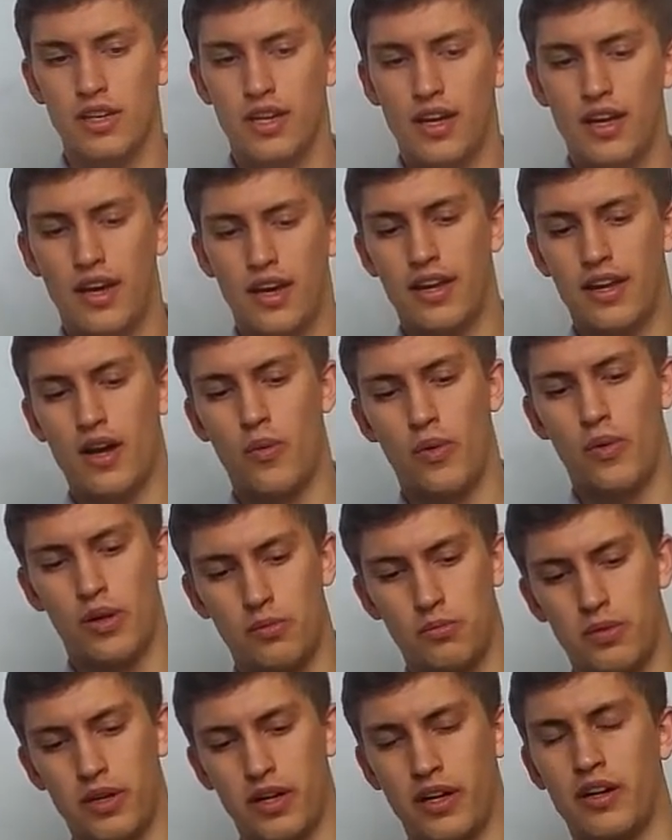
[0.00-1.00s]
and I will
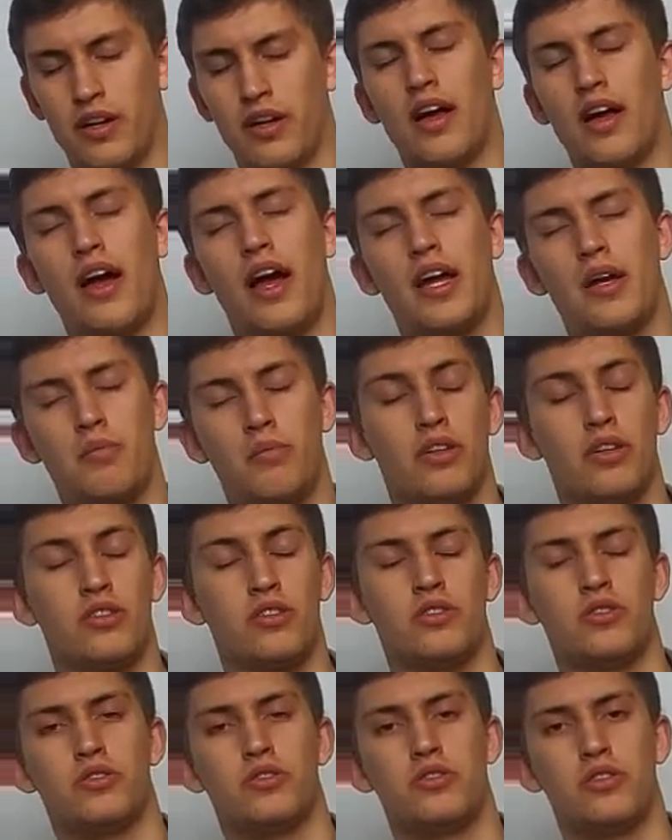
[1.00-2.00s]
be able
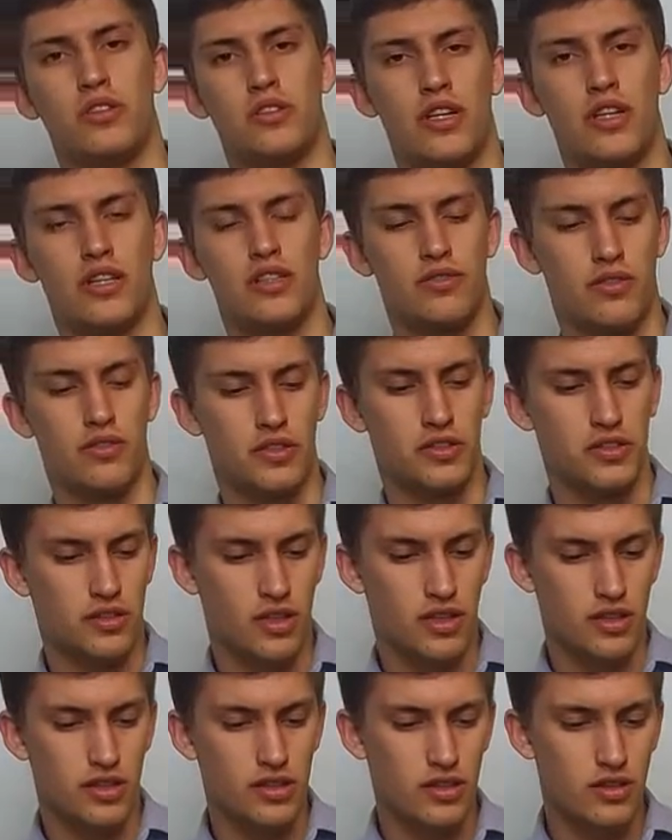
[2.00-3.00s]
to successfully
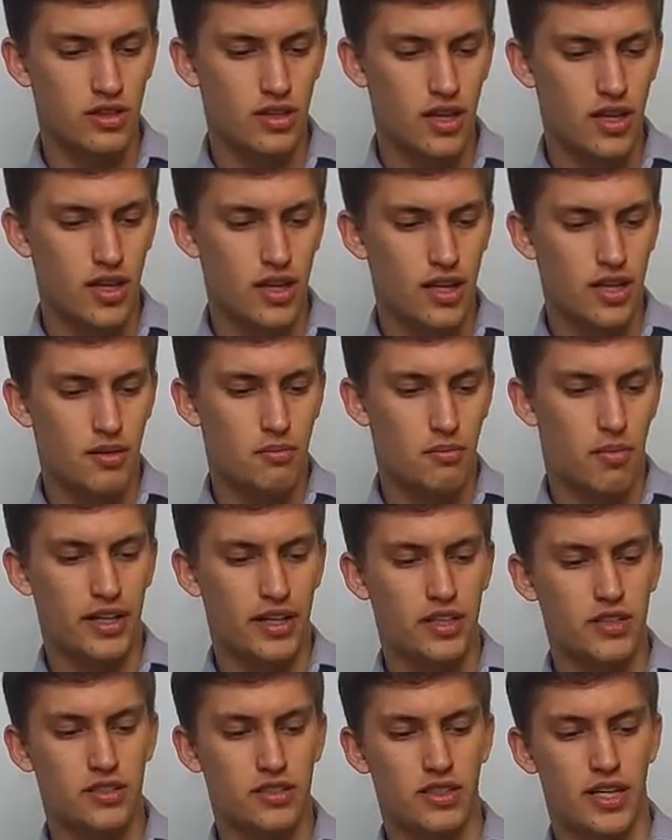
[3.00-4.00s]
start my
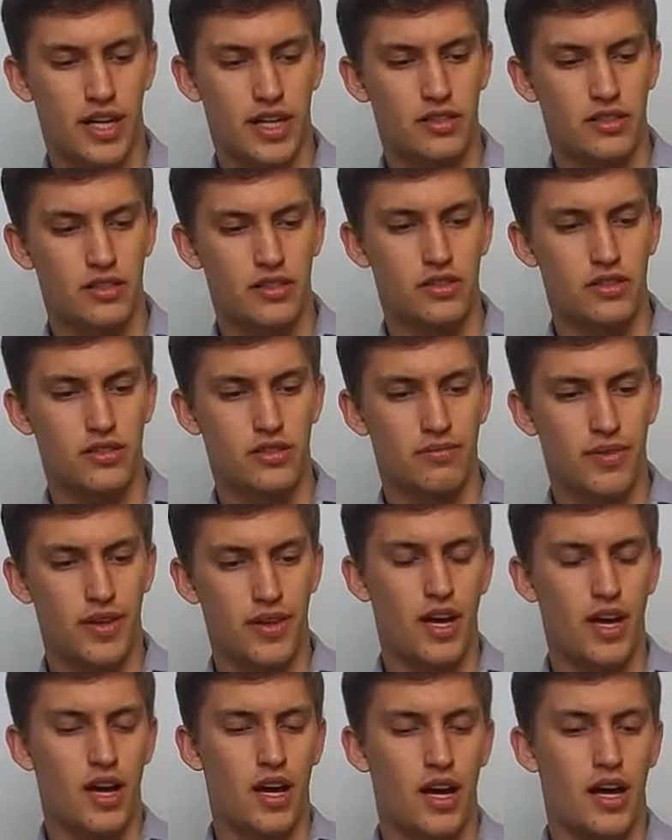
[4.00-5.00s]
containers.
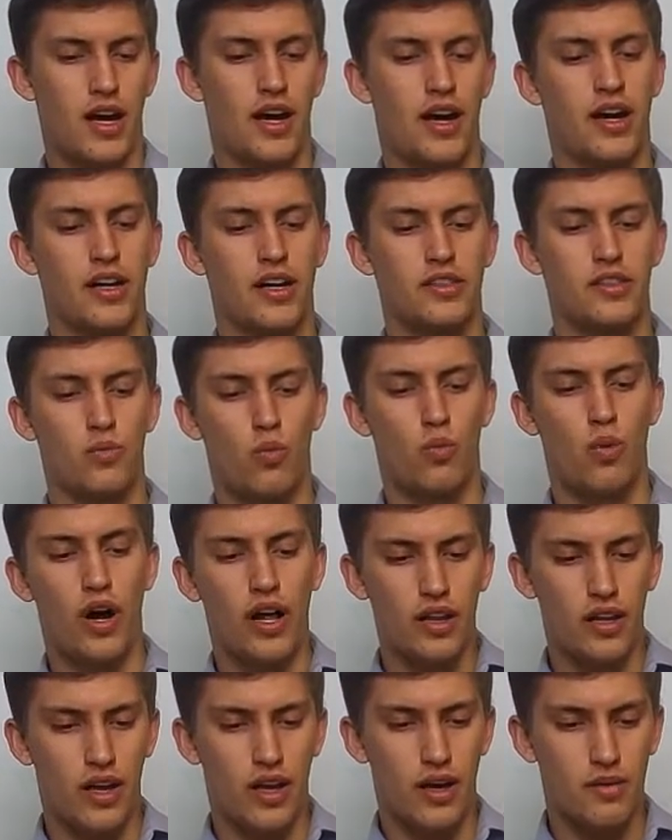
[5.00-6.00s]
And
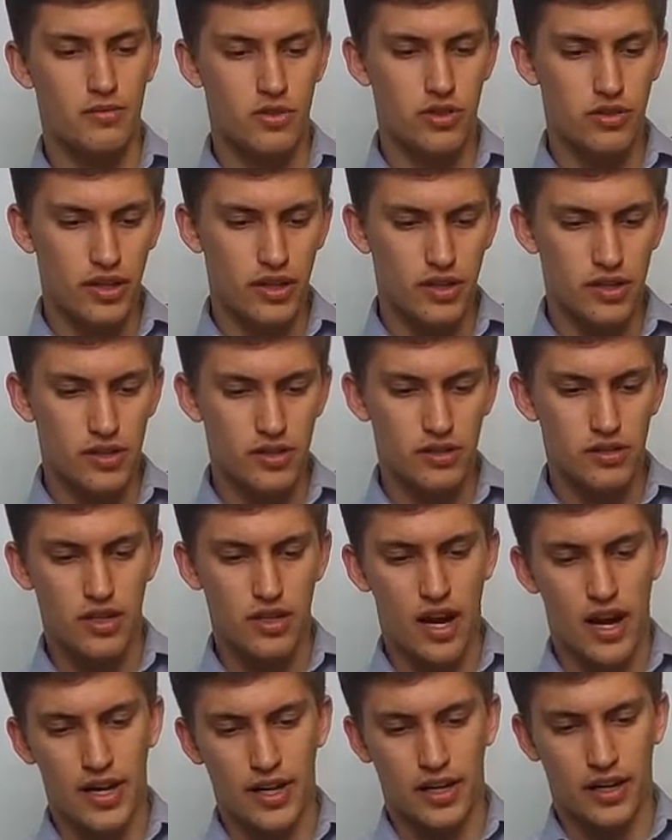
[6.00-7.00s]
while I'm doing this,
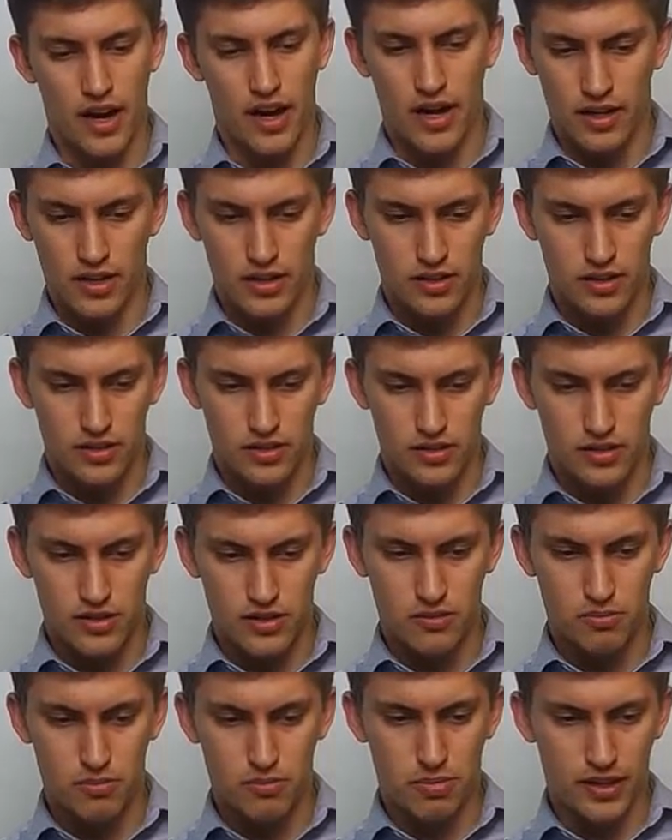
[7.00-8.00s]
I can
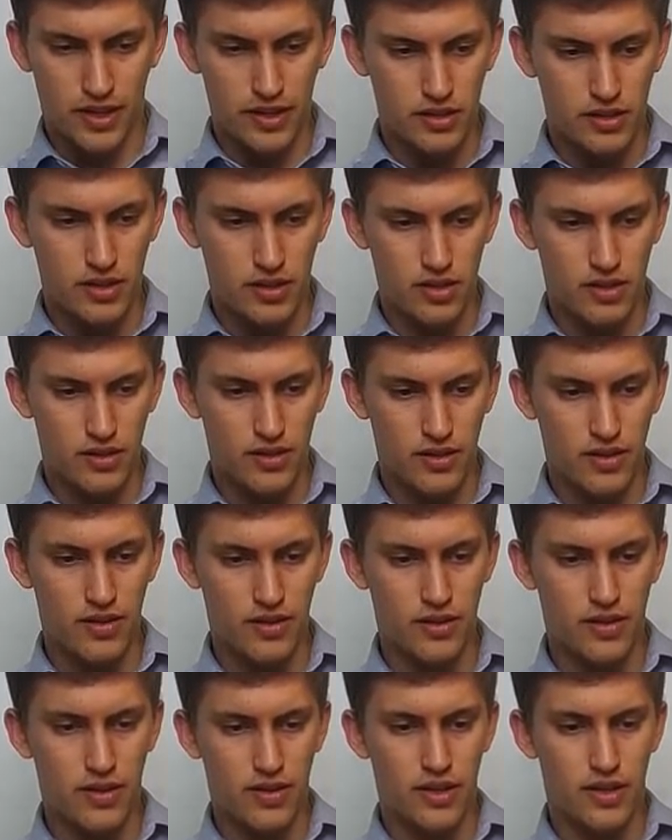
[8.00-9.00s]
split.
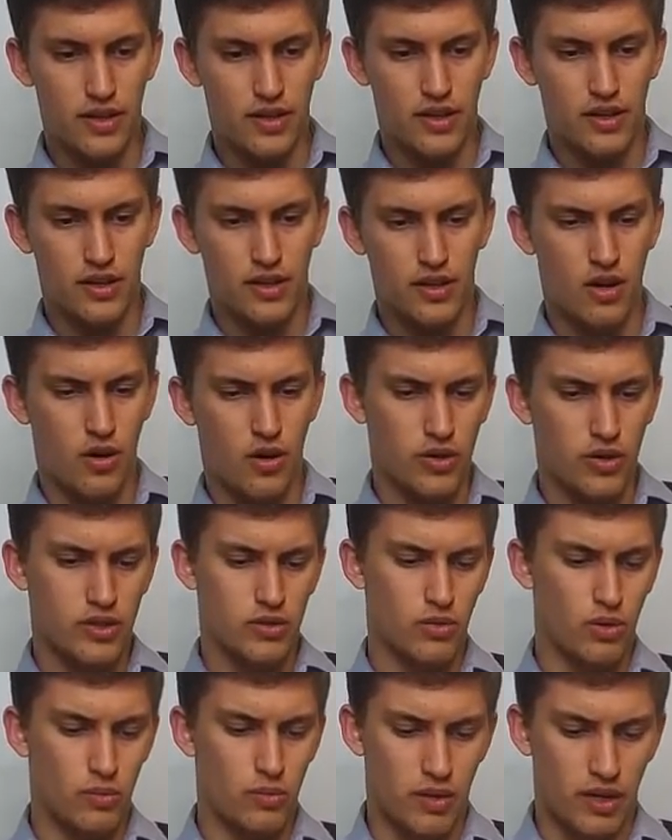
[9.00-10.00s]
No, it
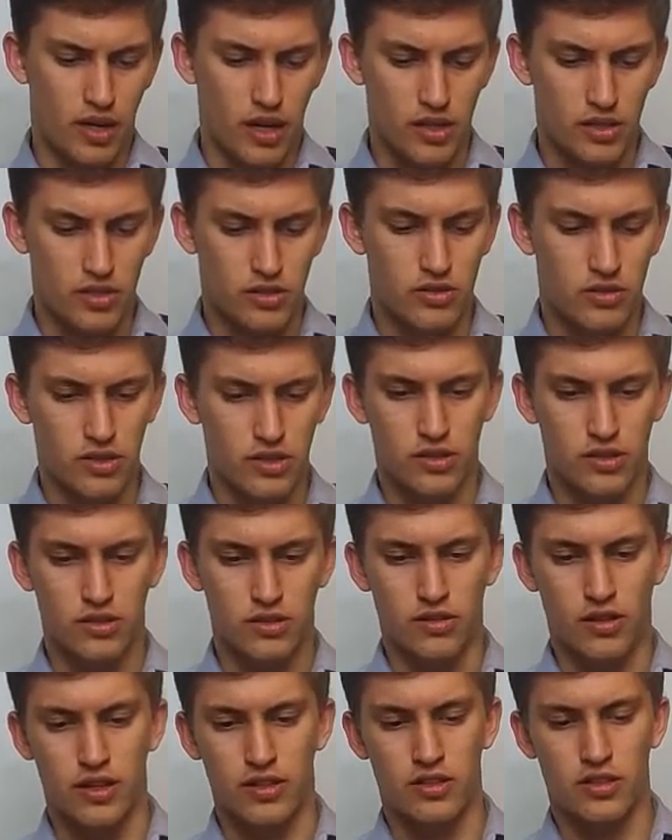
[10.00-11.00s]
will be hard to see, so
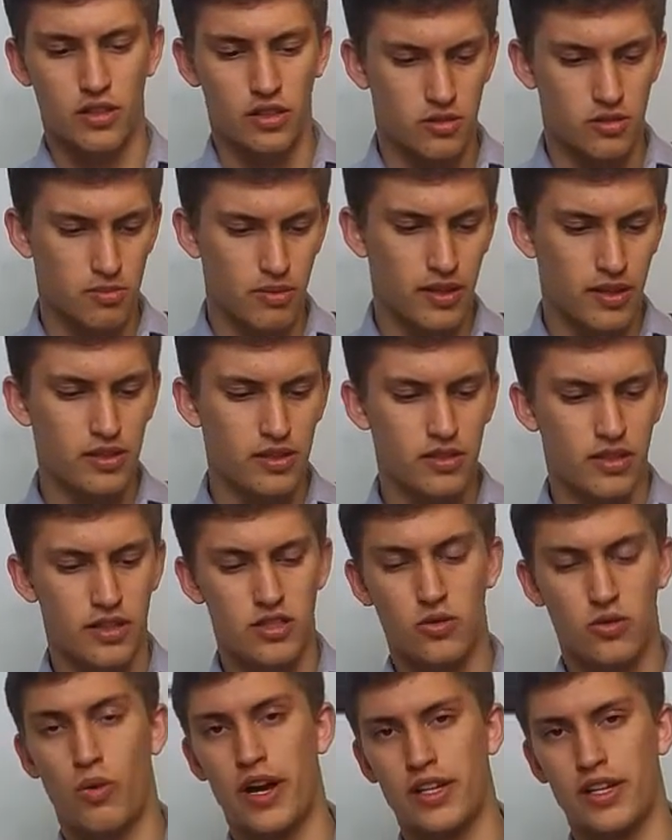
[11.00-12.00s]
let's not split.
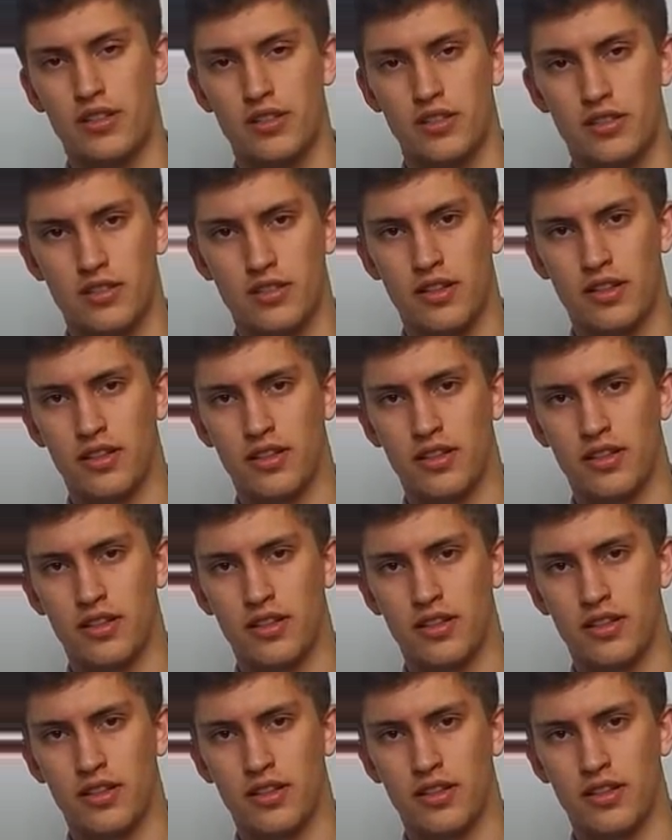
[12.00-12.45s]
Let's wait until it